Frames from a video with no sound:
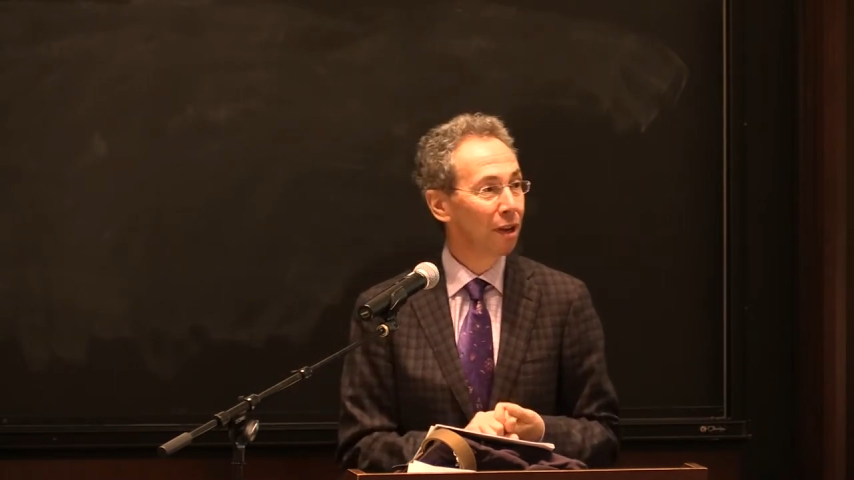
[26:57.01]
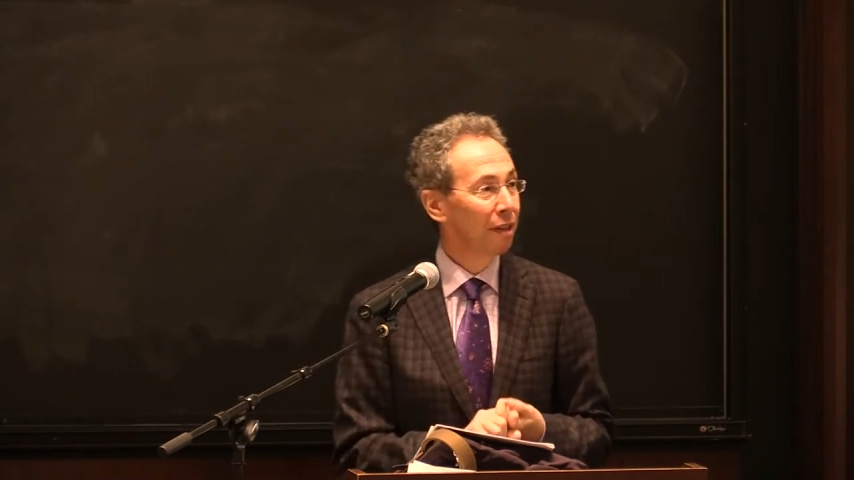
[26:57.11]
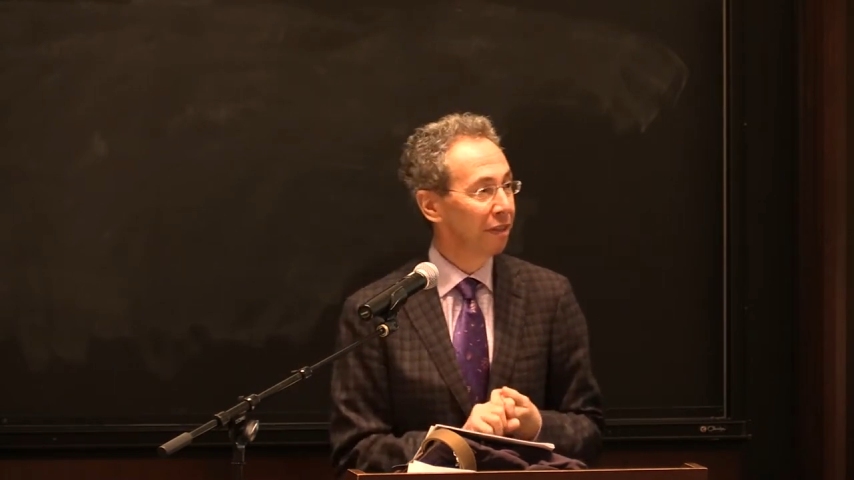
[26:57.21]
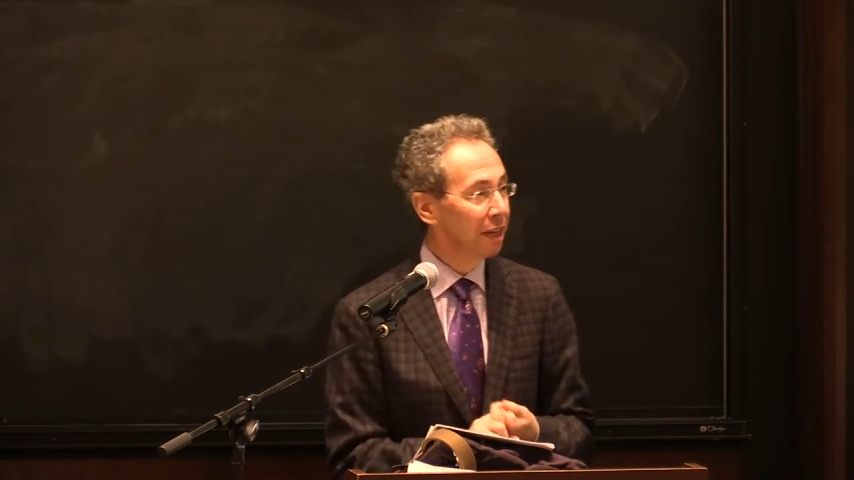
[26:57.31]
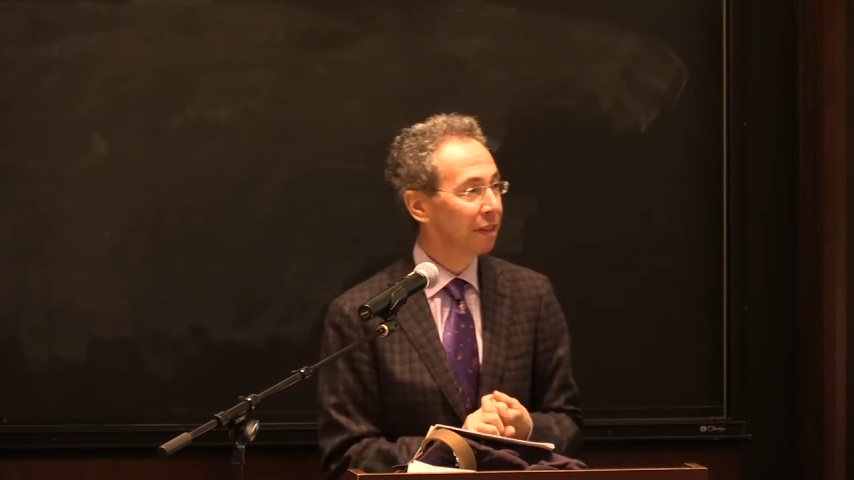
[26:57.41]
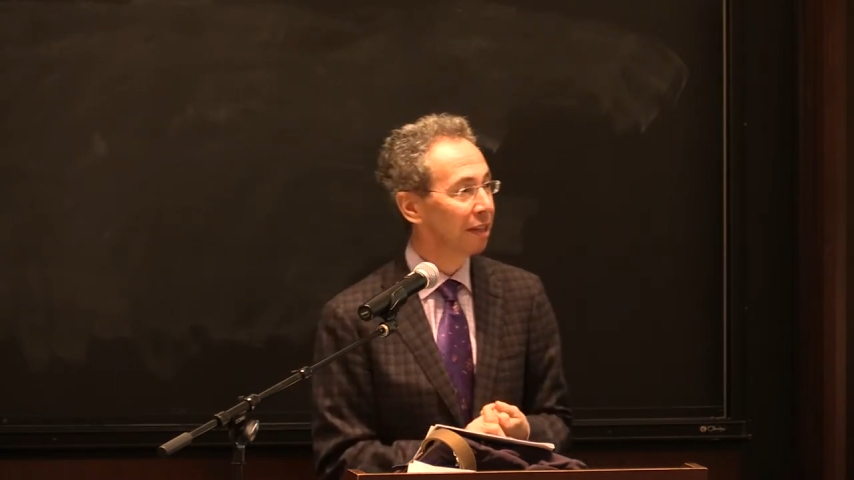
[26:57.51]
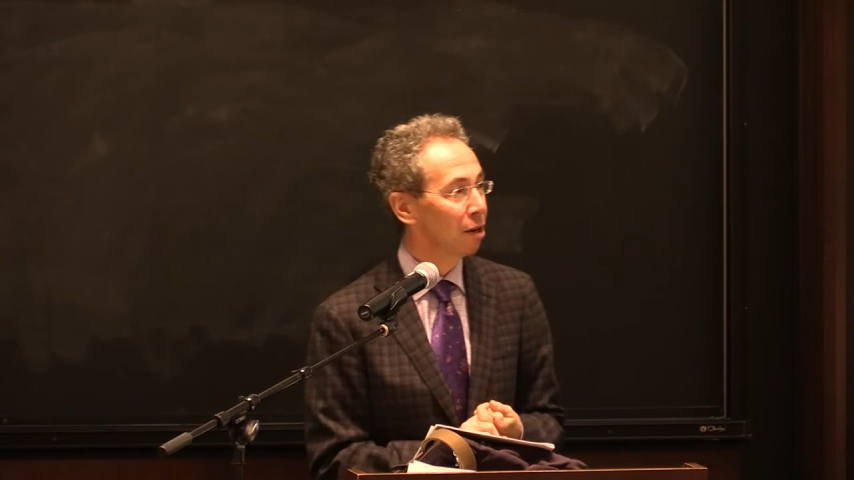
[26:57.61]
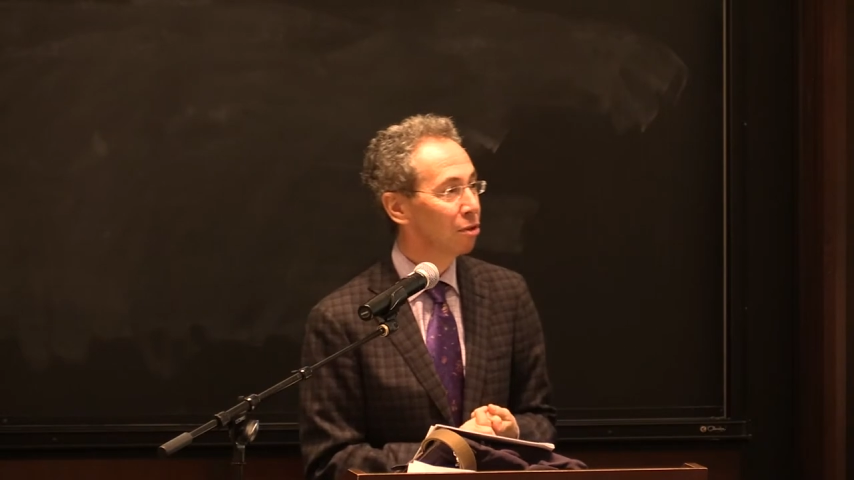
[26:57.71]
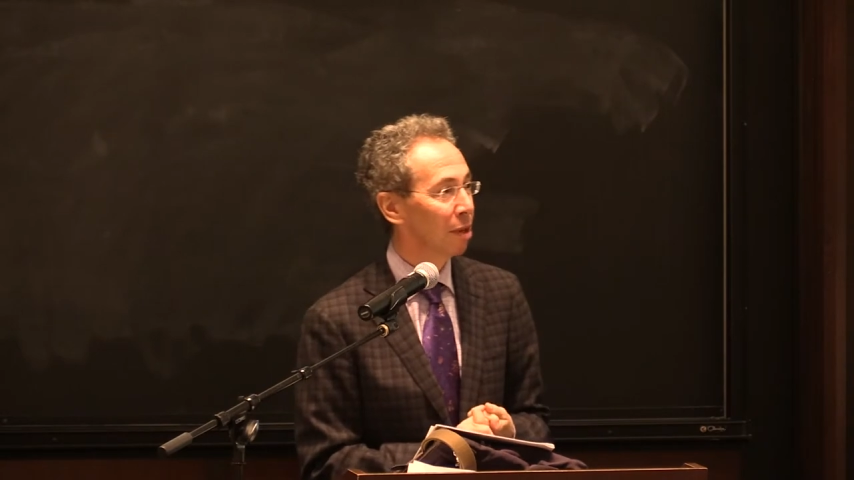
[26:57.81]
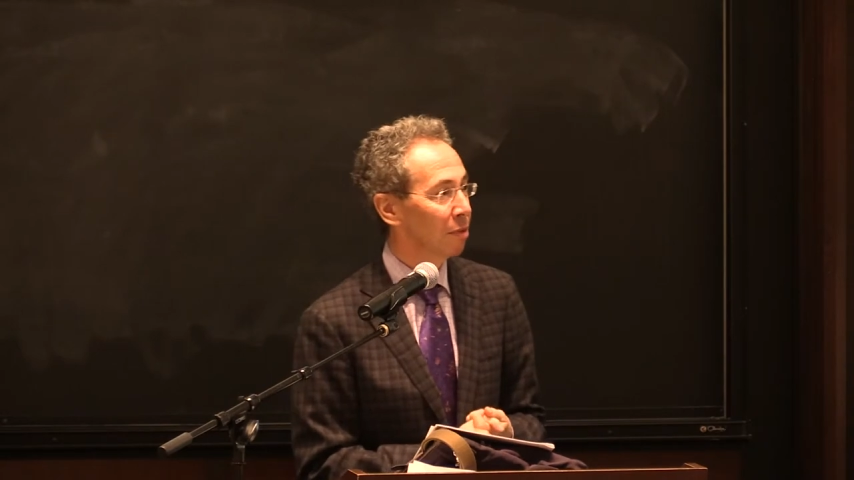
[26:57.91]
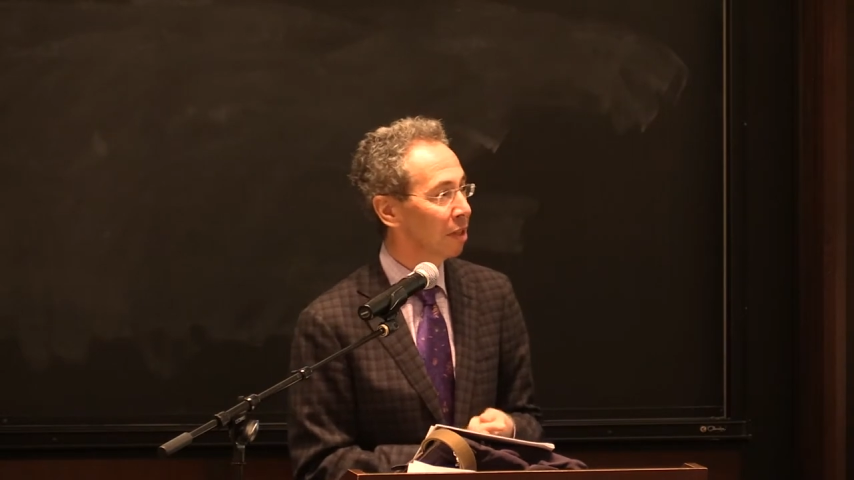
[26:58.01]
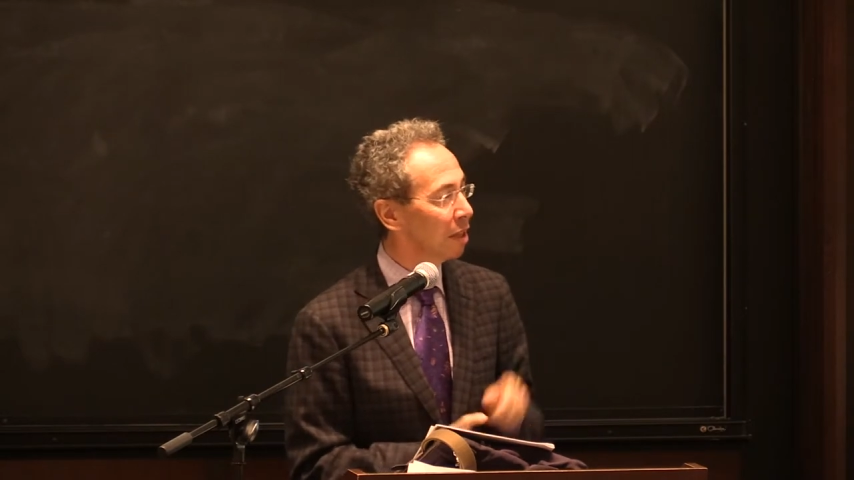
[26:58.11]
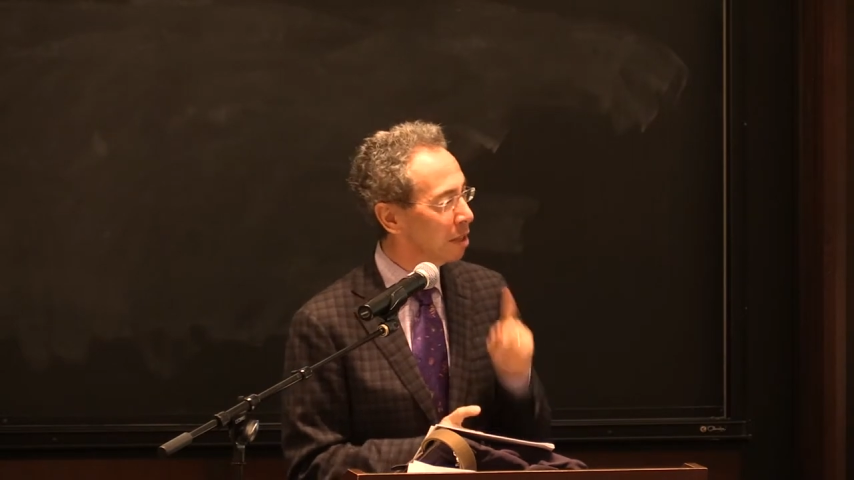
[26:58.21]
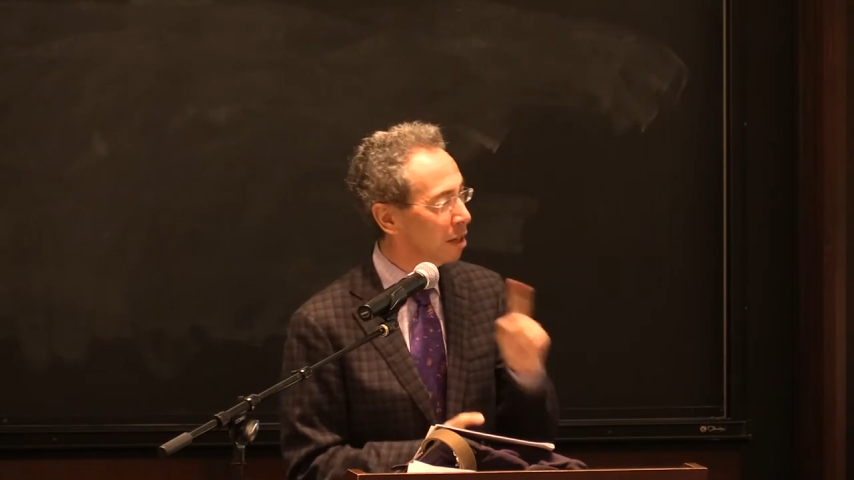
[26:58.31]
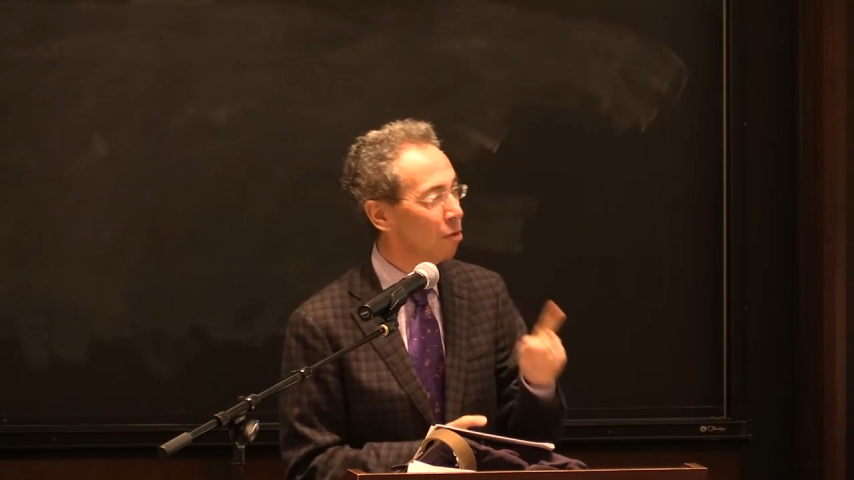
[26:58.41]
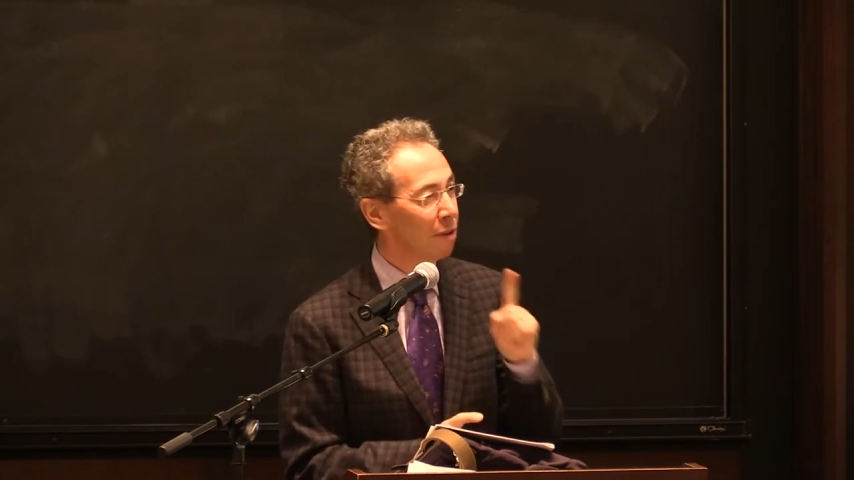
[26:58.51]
think they know something that they don't